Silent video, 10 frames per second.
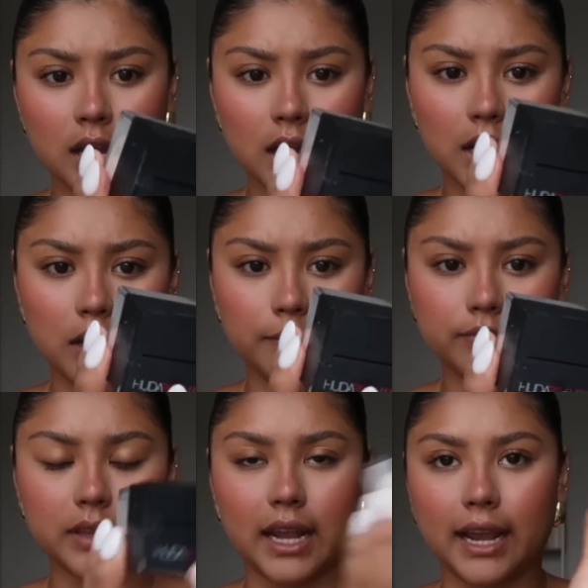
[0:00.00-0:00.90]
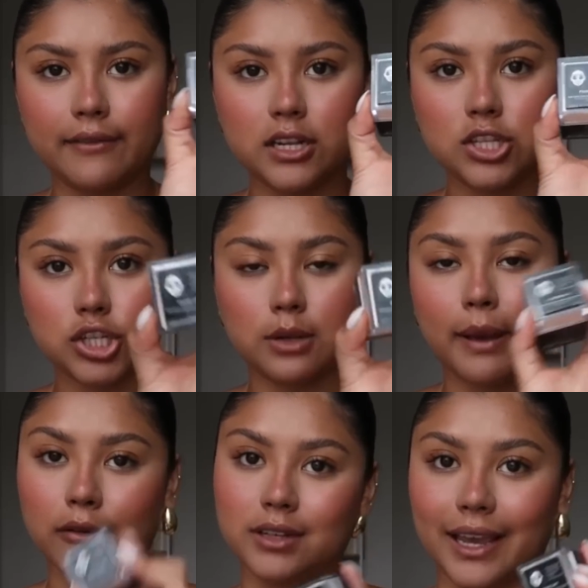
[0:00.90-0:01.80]
And I have it in the shade
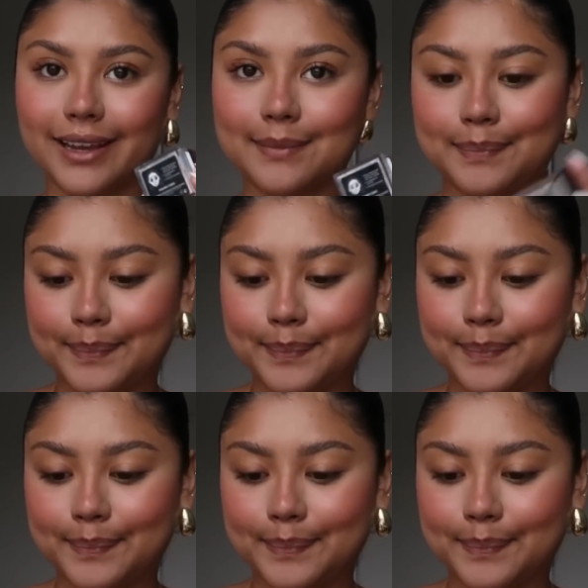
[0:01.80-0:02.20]
Pound Cake.